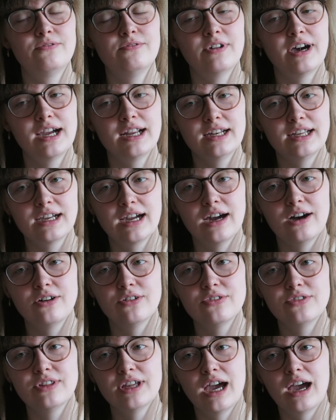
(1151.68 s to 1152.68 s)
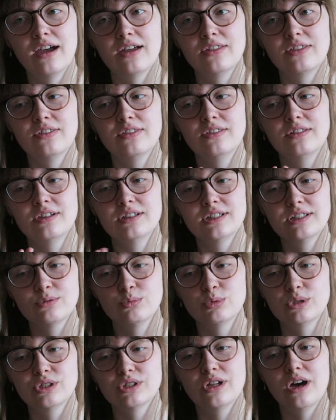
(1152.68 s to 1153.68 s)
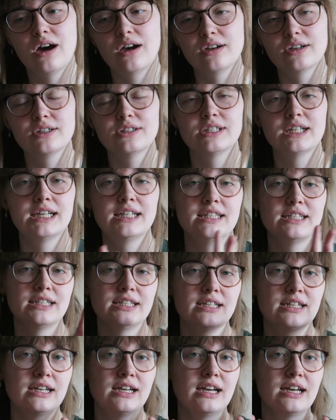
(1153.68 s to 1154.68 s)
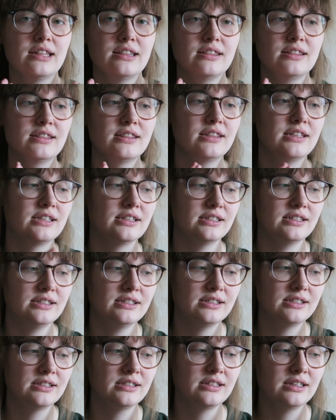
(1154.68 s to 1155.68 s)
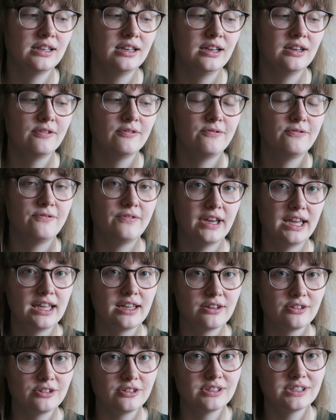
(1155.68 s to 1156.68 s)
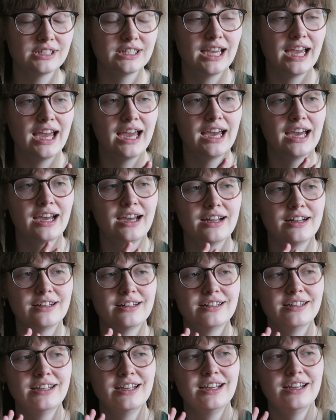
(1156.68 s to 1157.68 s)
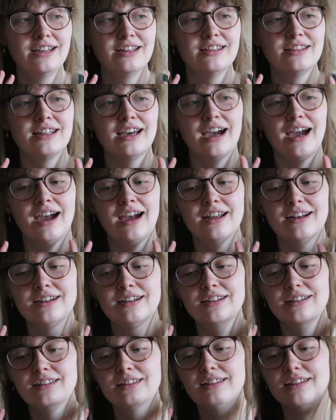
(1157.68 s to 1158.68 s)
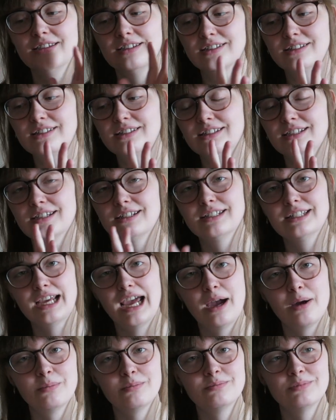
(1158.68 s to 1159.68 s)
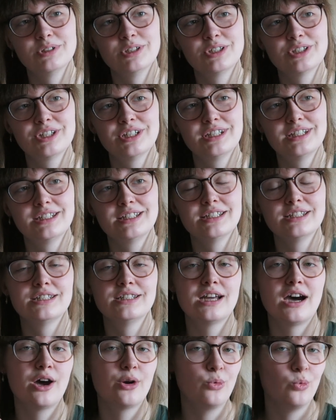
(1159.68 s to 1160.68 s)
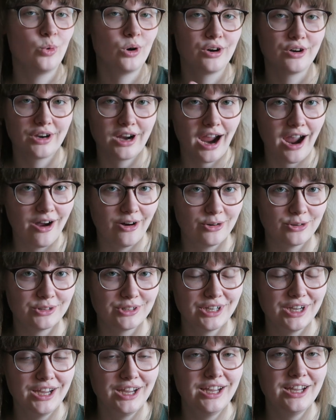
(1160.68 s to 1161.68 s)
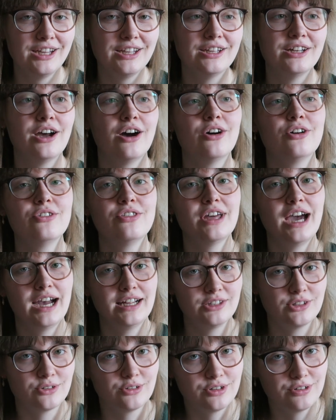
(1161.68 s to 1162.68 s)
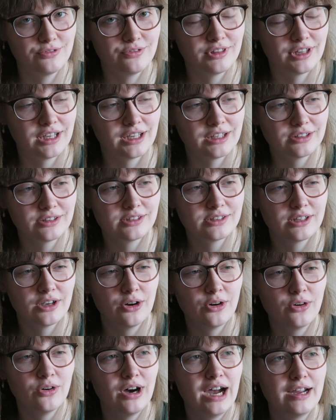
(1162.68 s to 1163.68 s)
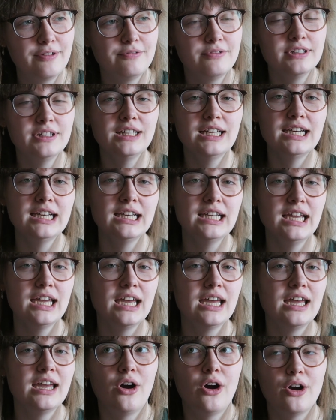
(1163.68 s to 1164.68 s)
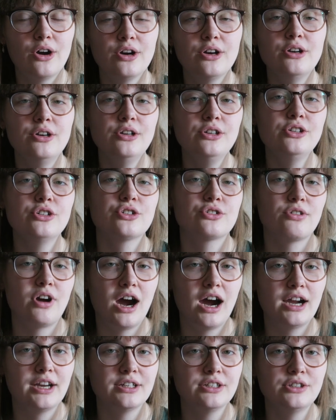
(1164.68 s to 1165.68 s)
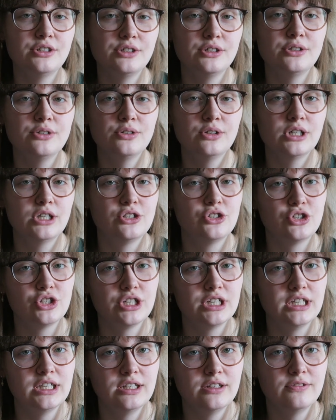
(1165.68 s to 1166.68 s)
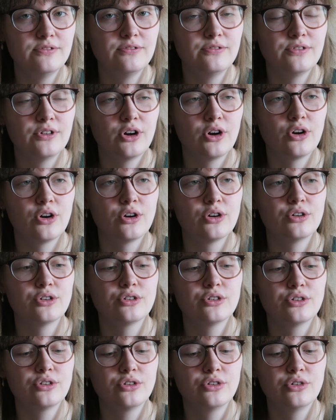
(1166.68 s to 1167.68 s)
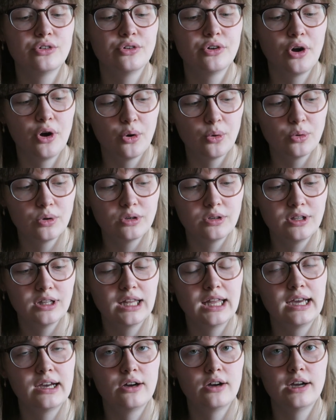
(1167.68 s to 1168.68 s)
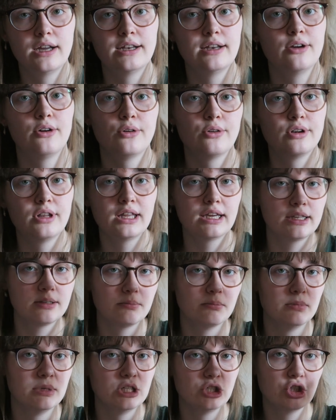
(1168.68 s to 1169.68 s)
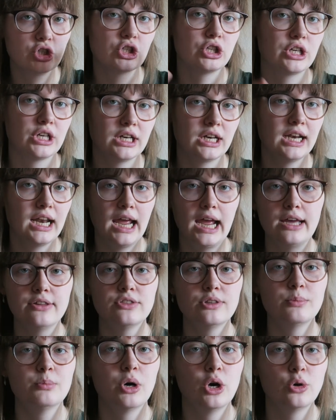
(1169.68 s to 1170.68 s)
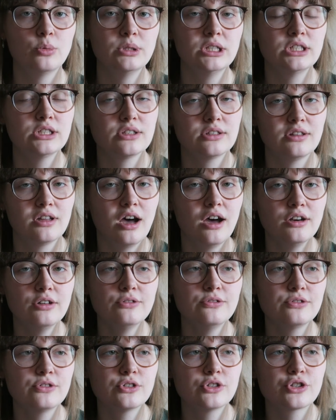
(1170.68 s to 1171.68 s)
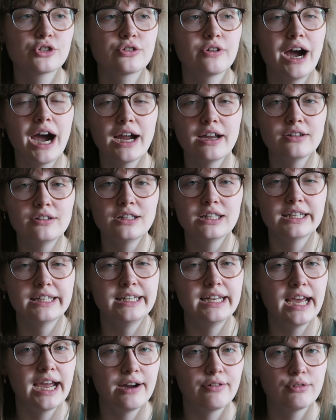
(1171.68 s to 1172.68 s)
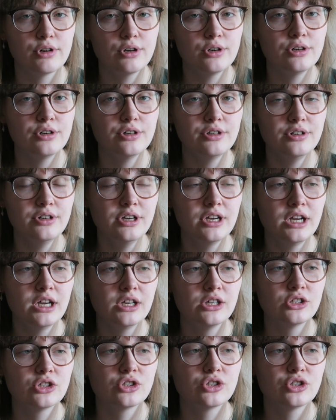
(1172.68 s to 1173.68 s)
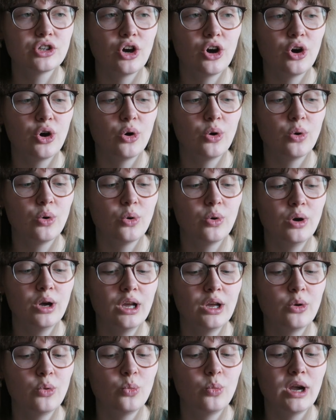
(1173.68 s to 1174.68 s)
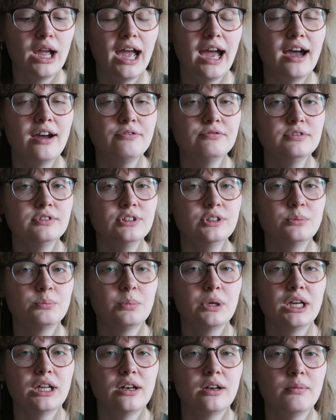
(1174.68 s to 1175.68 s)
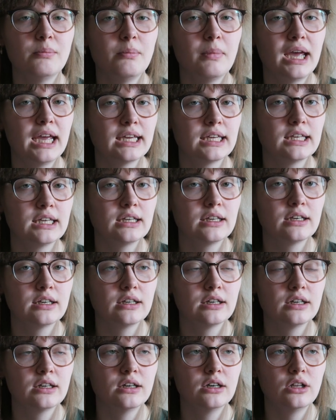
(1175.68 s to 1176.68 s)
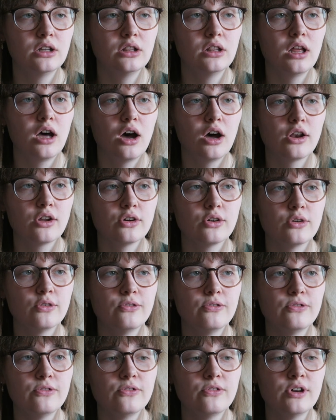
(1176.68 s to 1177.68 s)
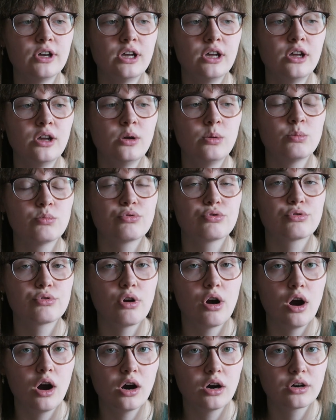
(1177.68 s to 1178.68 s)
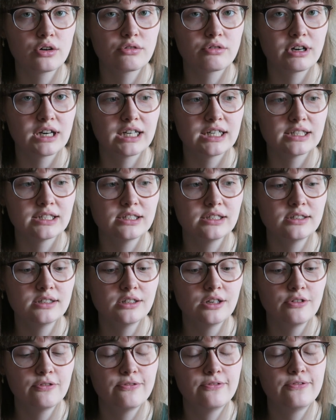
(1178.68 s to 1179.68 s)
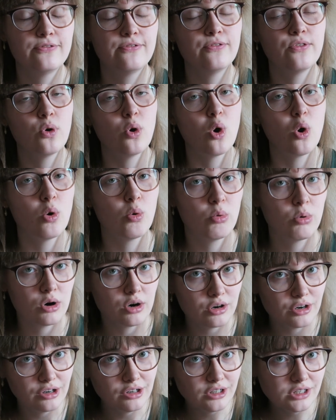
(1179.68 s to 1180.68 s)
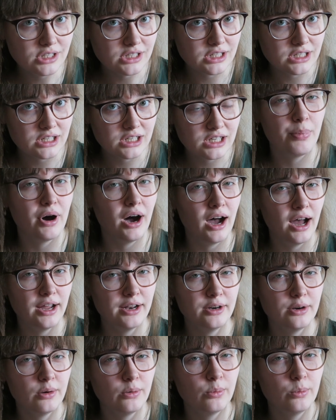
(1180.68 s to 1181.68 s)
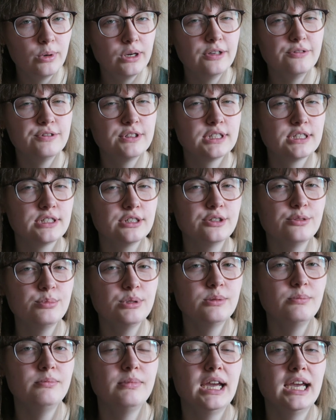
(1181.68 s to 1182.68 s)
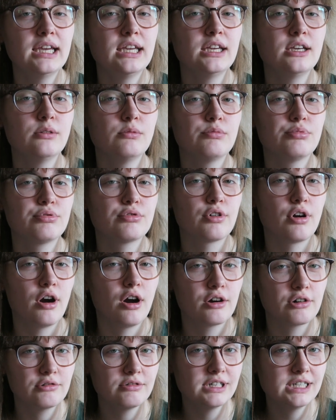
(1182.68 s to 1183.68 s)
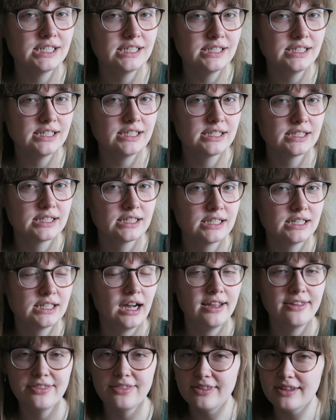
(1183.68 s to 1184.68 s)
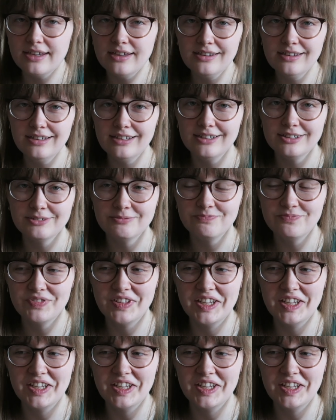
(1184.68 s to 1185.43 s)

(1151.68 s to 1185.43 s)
finding out that this was not a good idea and this failed and that this attempt did not work out. You know, that sort of thing. So I feel like her trying to achieve her goal and her like mission at the moment is a lot of trial and error so we haven't been making a lot of progress forward but we've still been making progress I think